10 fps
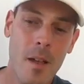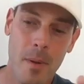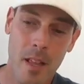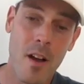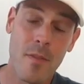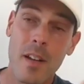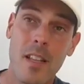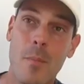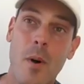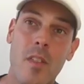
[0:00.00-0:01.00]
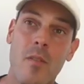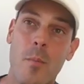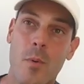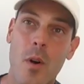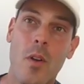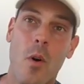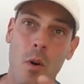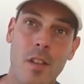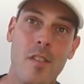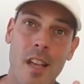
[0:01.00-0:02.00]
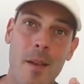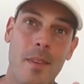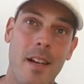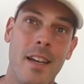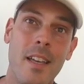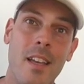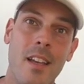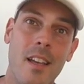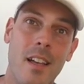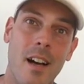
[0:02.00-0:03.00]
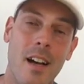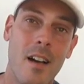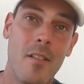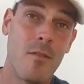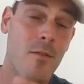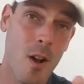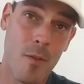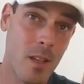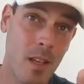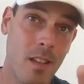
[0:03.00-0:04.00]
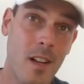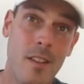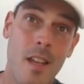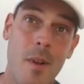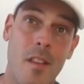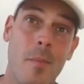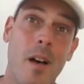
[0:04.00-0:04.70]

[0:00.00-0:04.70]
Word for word: But how funny that both of them broke on the same day uh, roughly, you know, 10 minutes